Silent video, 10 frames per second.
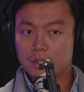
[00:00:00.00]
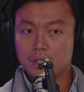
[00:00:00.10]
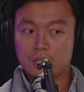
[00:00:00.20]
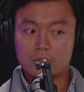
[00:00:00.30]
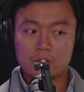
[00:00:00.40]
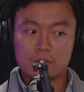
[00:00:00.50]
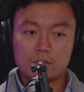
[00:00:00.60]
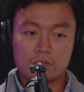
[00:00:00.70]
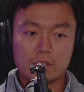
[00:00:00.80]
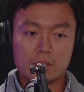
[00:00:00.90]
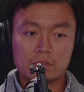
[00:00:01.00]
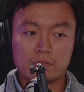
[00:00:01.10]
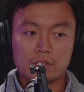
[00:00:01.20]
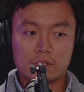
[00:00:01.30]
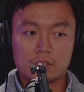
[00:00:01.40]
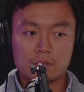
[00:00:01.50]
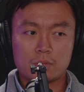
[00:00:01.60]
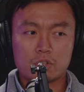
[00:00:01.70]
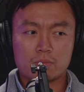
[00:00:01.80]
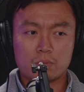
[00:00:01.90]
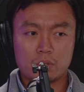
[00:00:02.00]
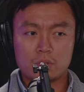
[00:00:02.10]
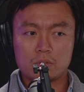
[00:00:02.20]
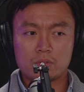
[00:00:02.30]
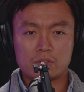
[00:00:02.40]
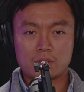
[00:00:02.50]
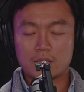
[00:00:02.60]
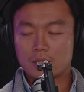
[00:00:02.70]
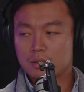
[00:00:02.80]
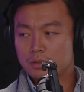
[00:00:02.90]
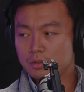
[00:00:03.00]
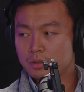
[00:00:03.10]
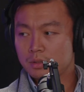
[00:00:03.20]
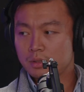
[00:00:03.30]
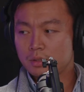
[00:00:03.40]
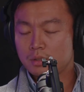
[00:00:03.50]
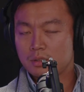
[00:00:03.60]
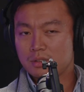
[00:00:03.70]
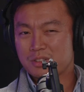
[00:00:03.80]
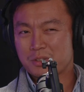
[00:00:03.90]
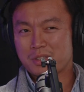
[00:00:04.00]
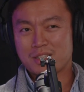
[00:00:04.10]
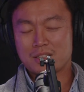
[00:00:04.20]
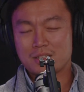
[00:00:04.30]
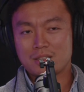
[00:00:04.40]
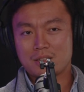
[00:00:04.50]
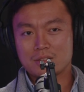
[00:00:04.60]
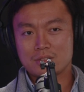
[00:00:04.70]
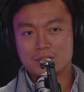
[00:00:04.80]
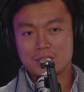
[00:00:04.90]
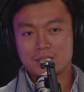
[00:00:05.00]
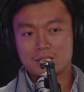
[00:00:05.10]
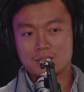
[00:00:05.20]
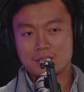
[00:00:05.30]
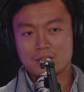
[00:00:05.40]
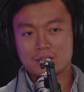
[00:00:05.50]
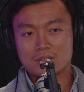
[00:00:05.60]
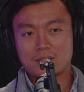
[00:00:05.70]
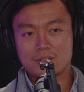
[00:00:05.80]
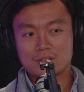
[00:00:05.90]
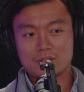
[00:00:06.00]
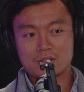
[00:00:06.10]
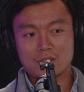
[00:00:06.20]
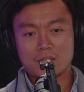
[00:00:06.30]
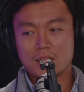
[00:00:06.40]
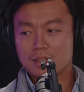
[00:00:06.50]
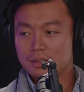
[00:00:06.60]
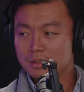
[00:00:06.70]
And, you know, China's very much pro-science. So I honestly, I think science is their god.